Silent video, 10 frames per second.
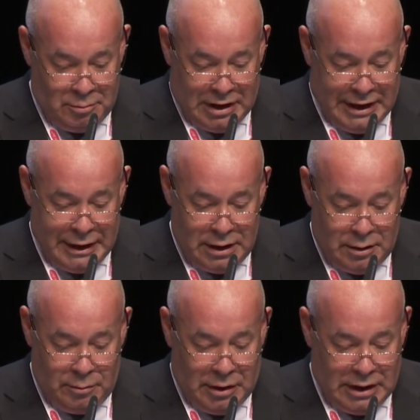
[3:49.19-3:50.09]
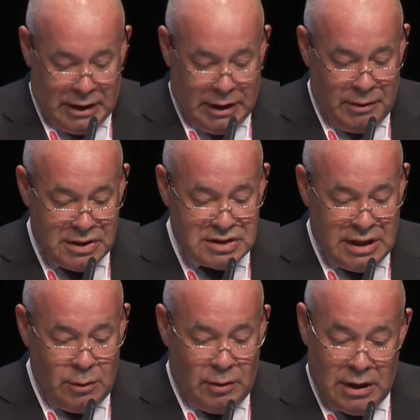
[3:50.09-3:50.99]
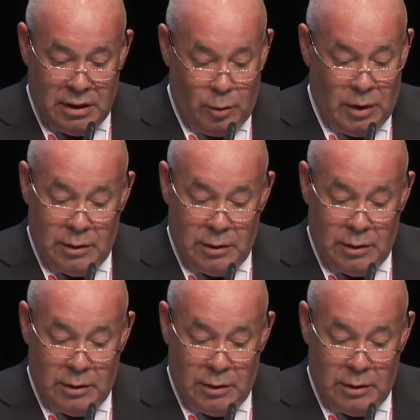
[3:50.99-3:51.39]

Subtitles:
plane, but I must say one